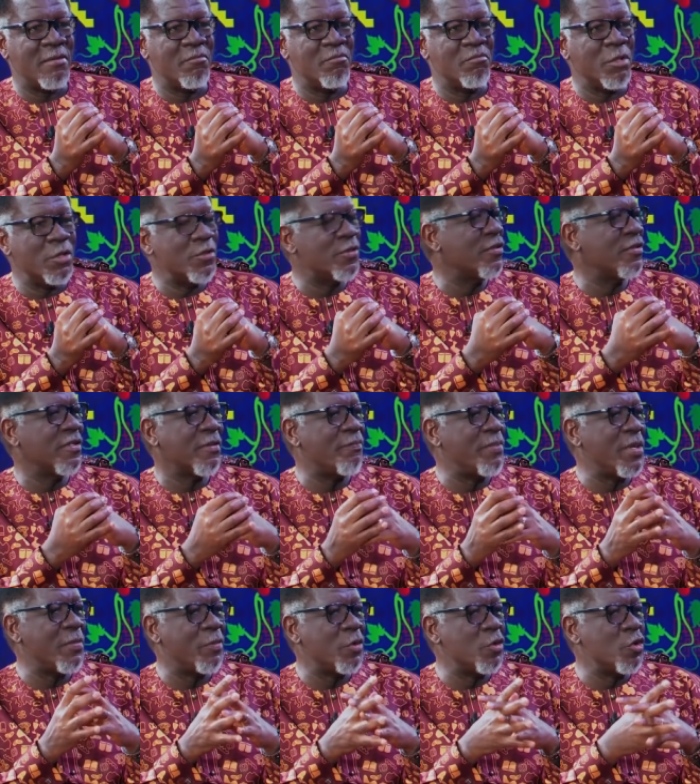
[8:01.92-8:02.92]
Most of the
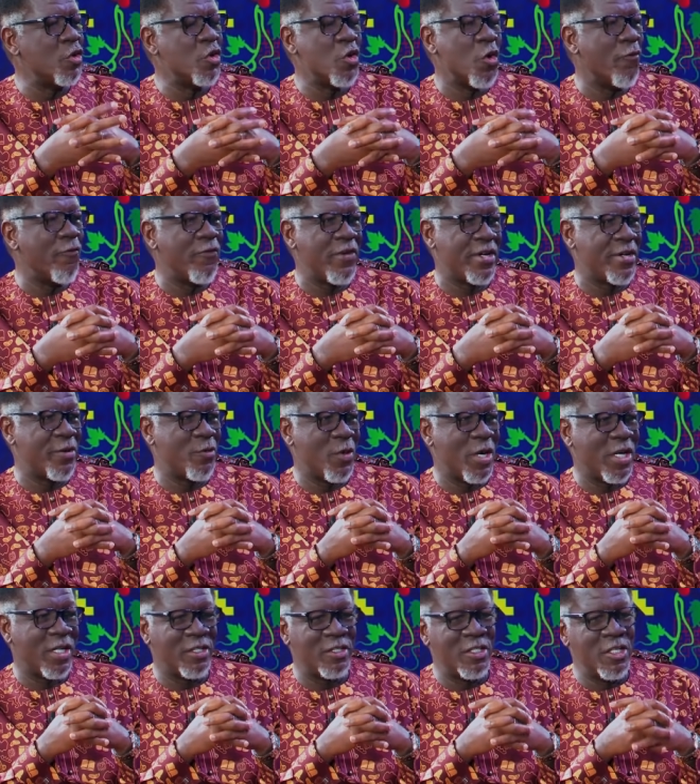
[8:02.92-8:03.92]
people you know very
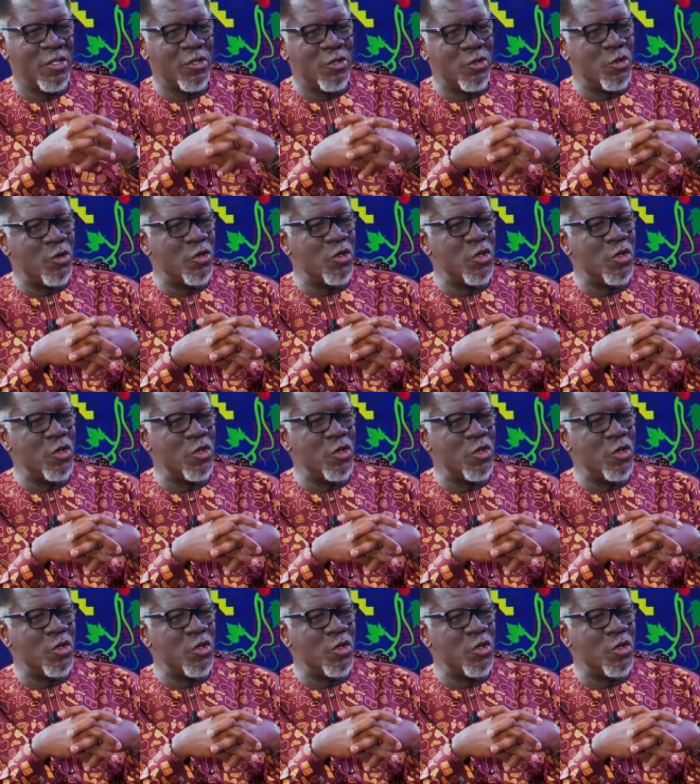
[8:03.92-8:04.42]
well, you